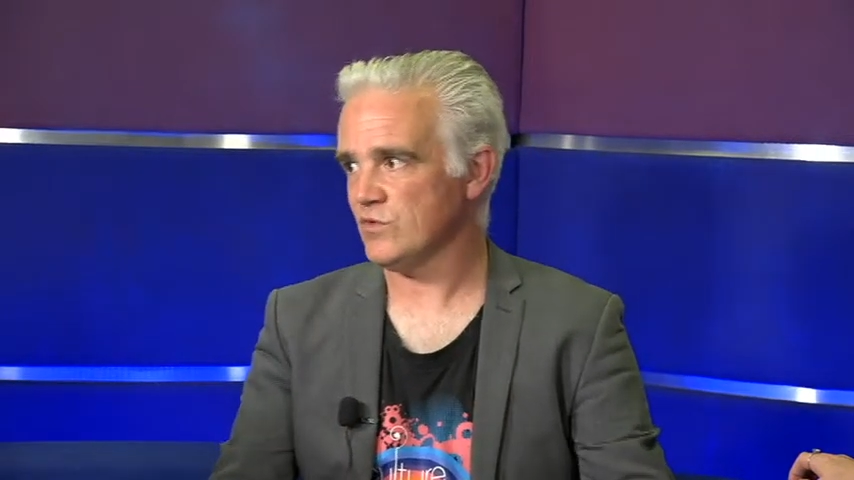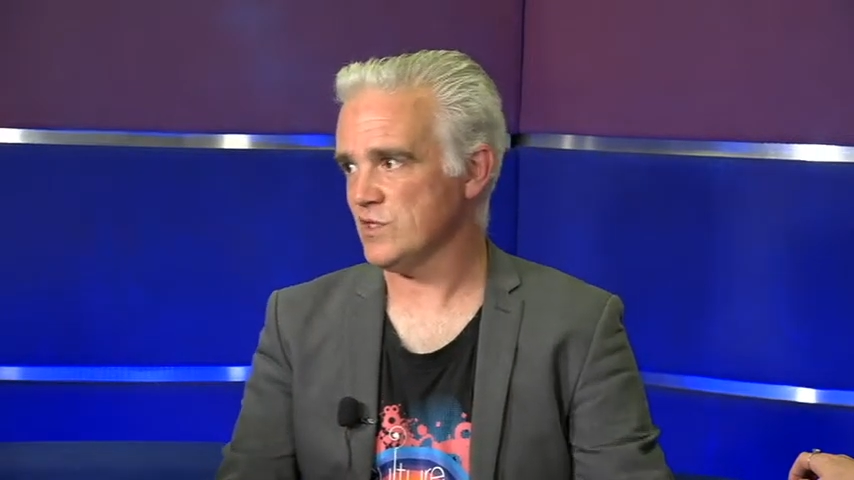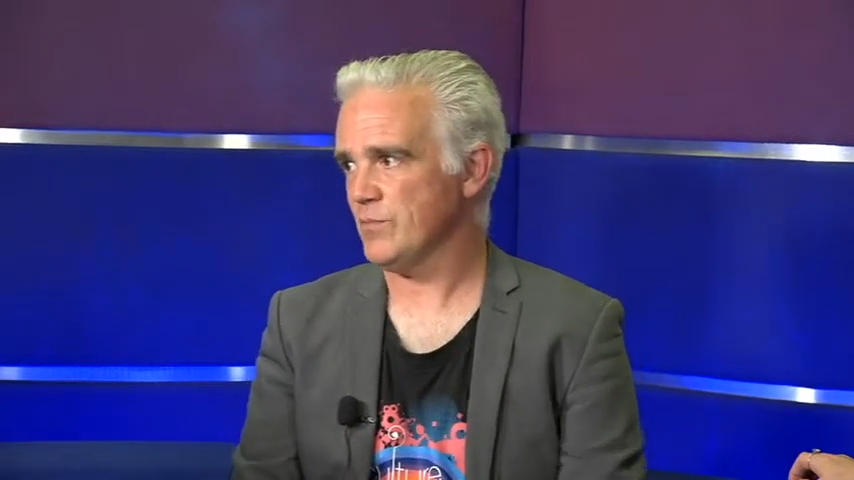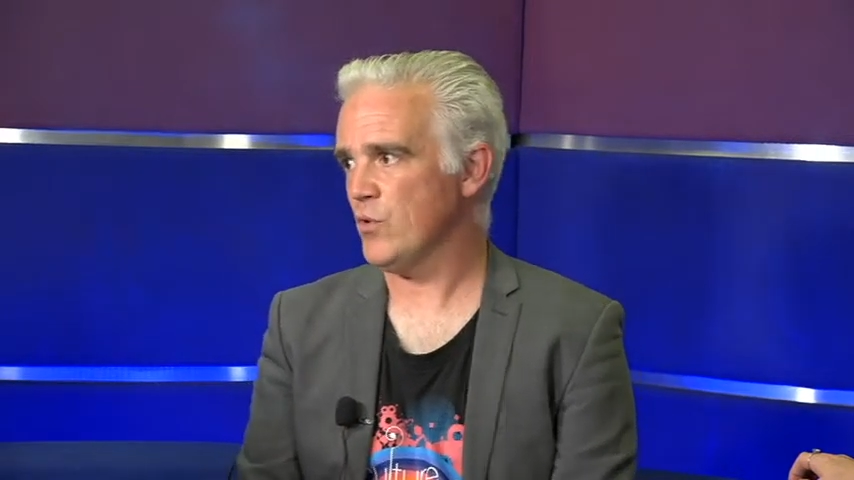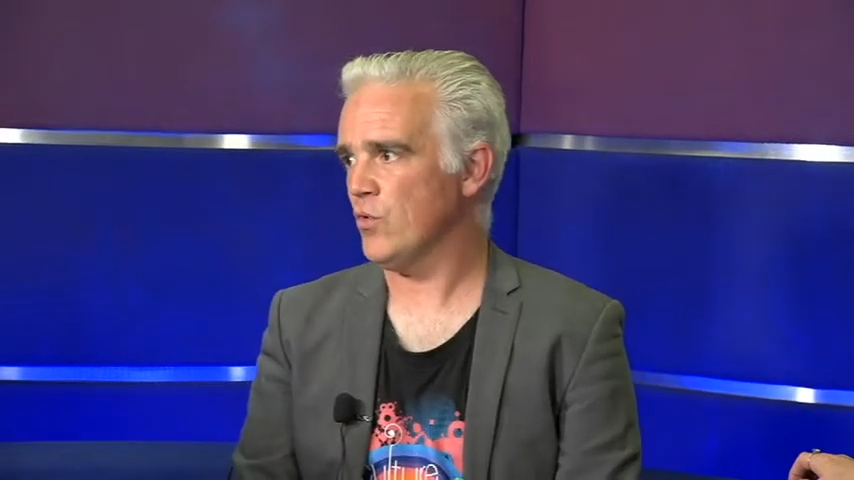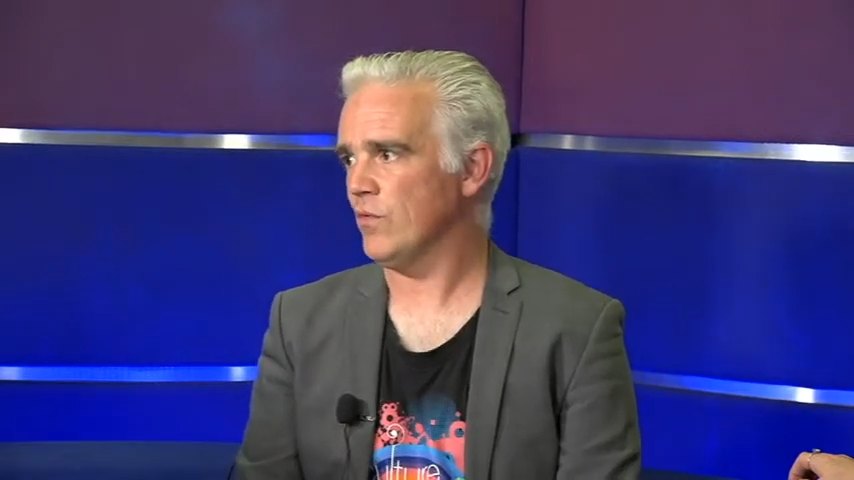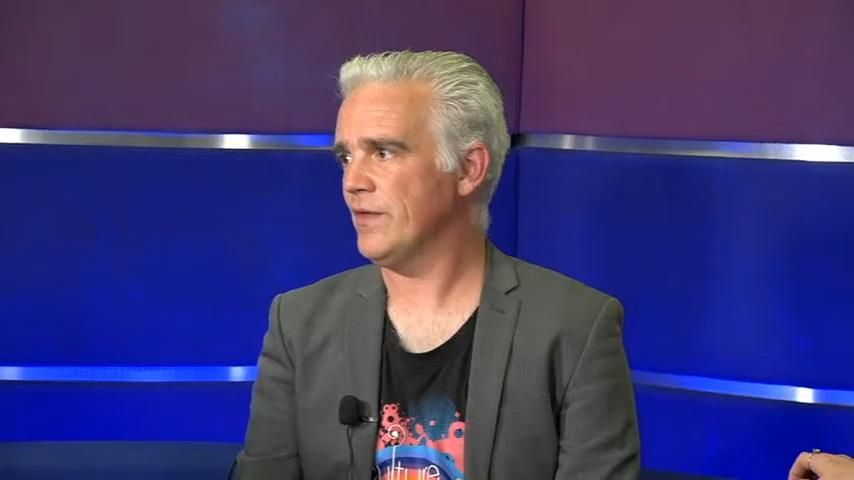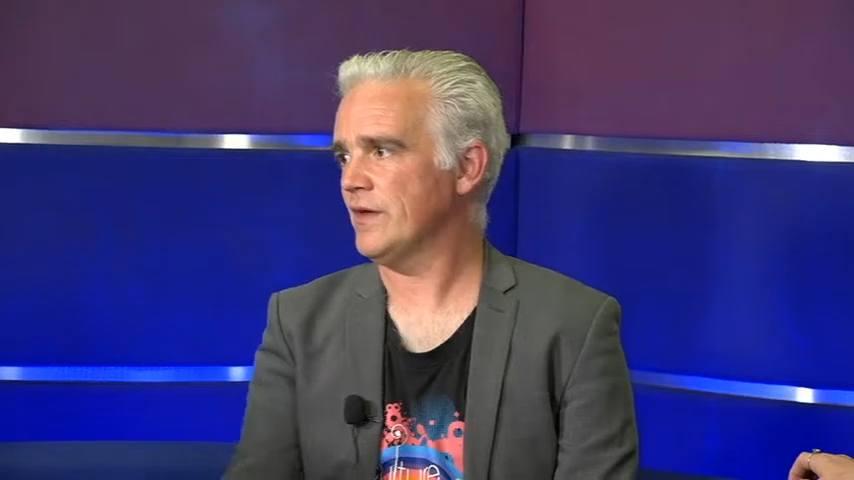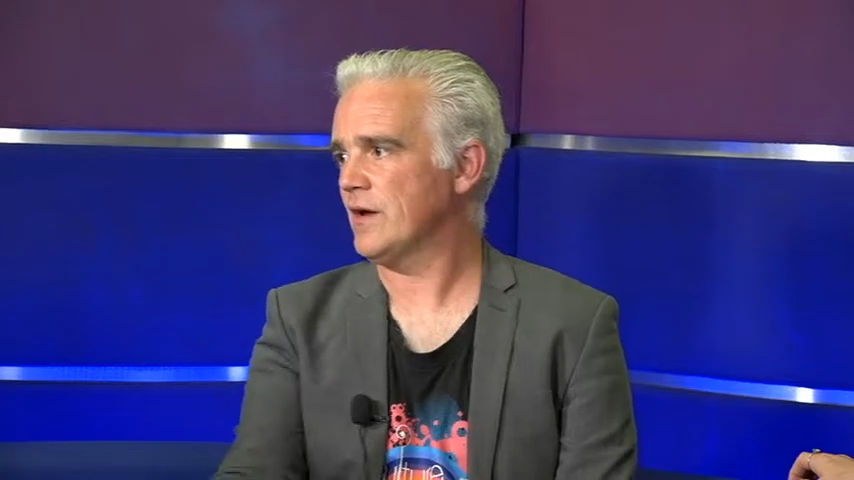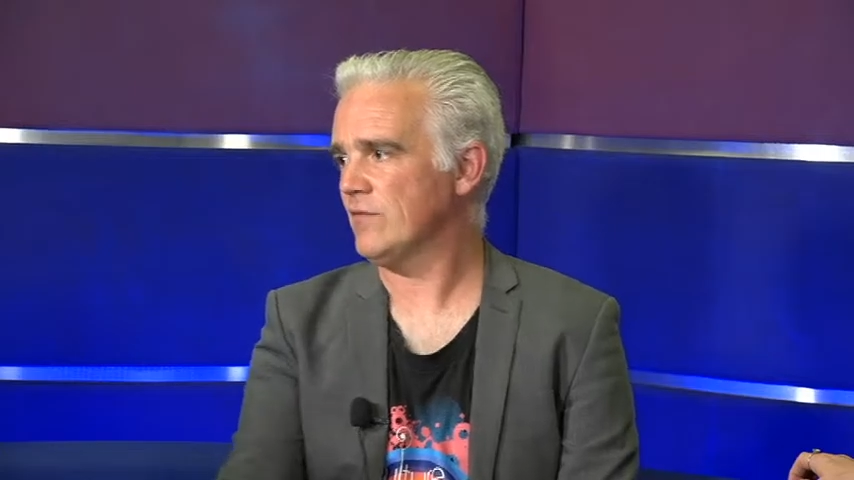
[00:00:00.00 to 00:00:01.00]
support
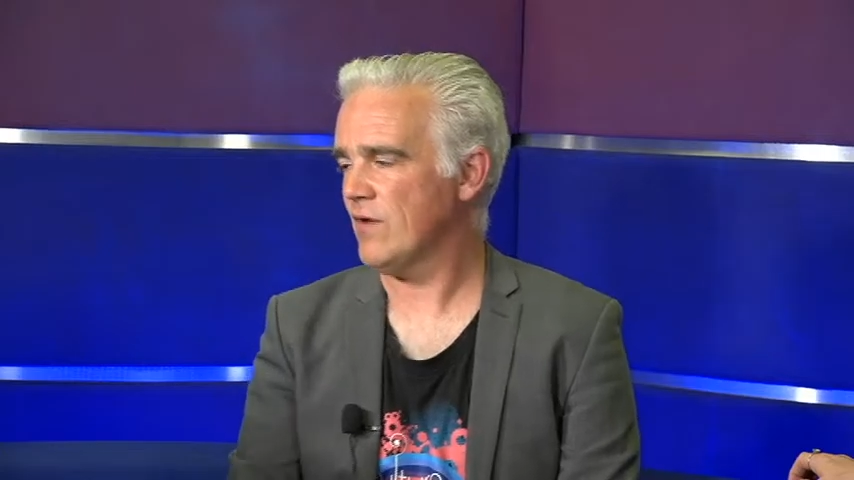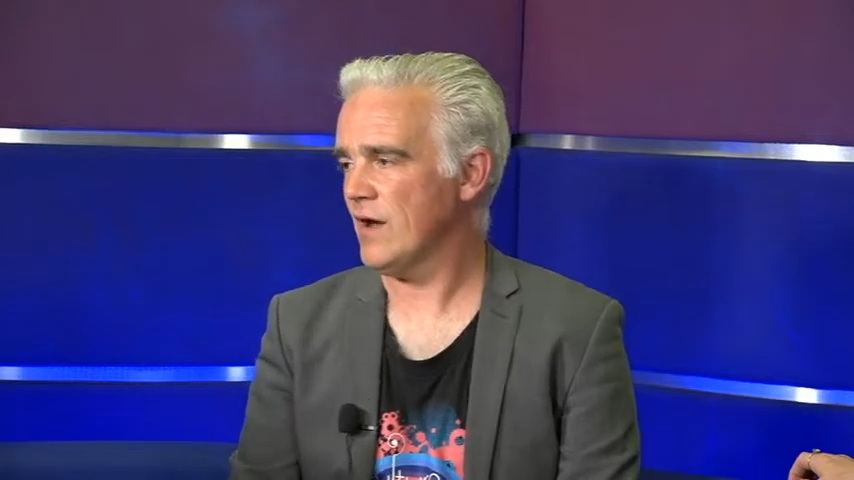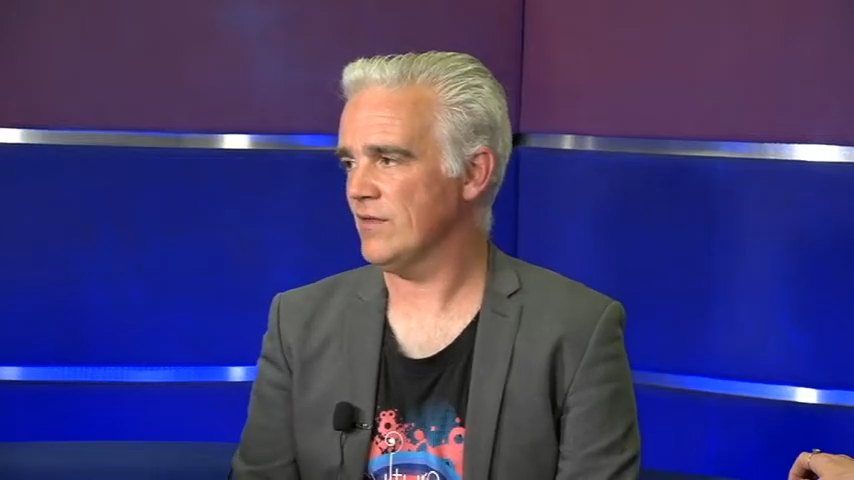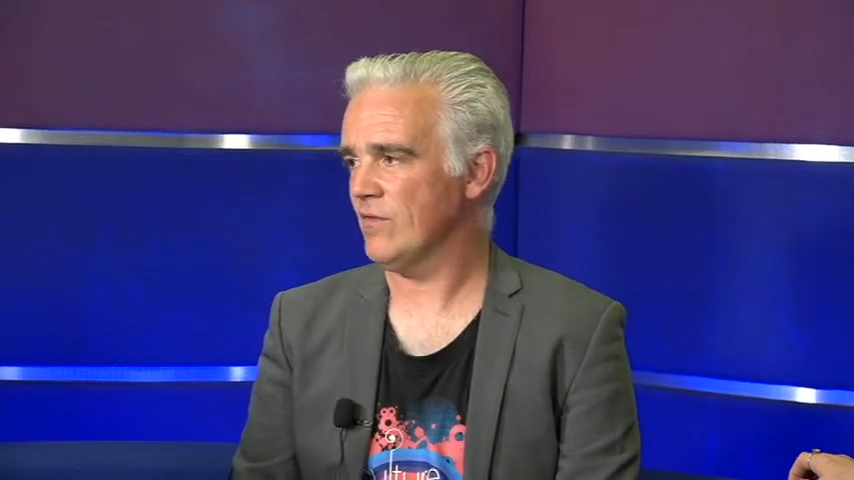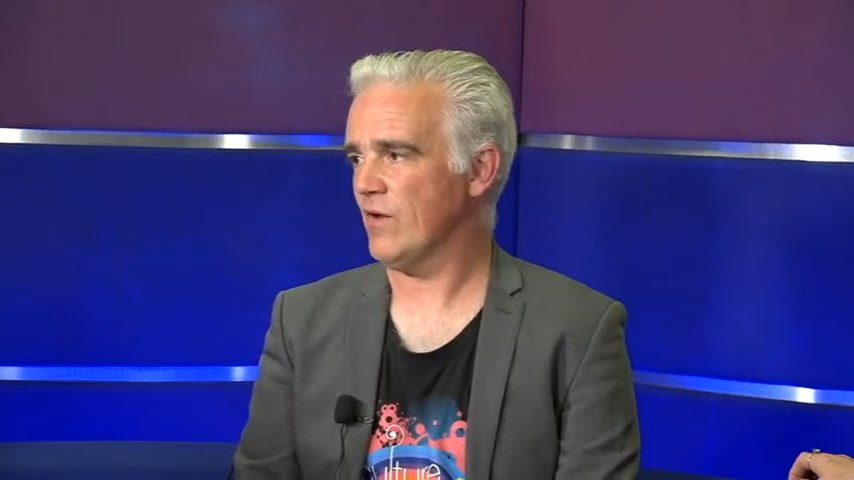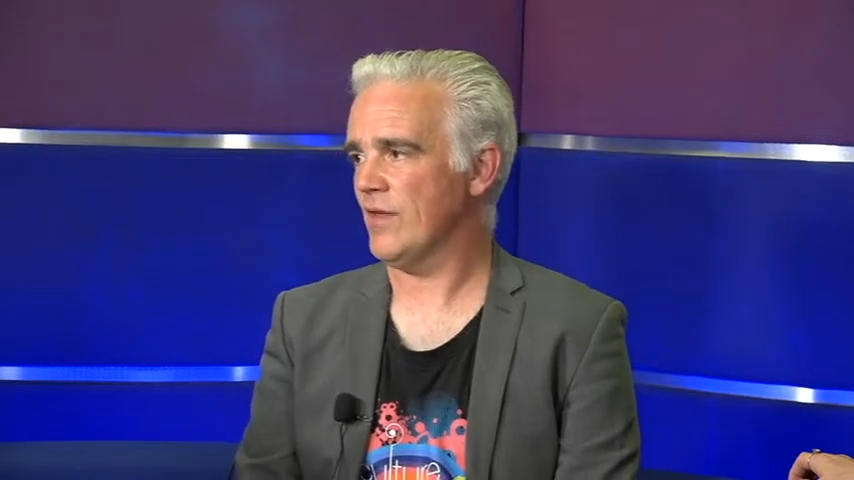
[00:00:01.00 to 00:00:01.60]
that can find find